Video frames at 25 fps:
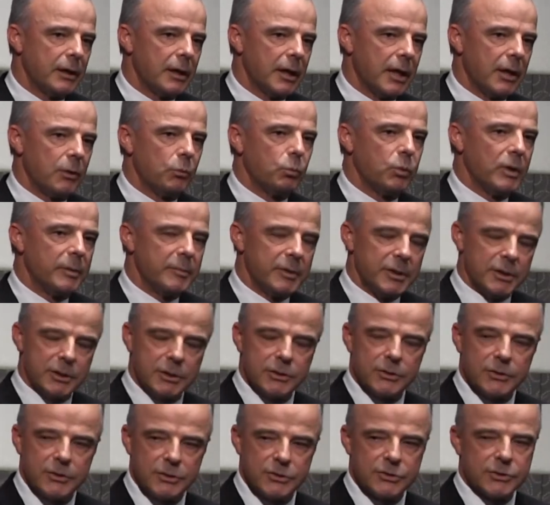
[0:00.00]
and women
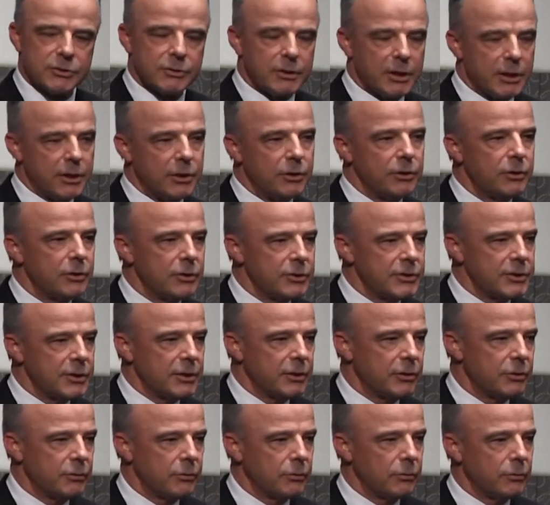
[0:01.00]
into the Australian
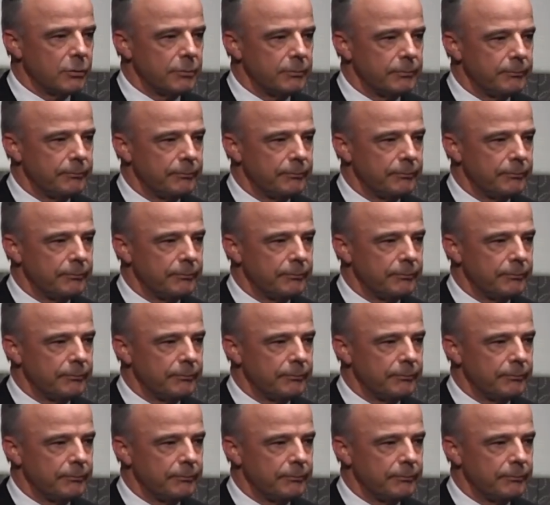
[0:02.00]
Nursing Corps,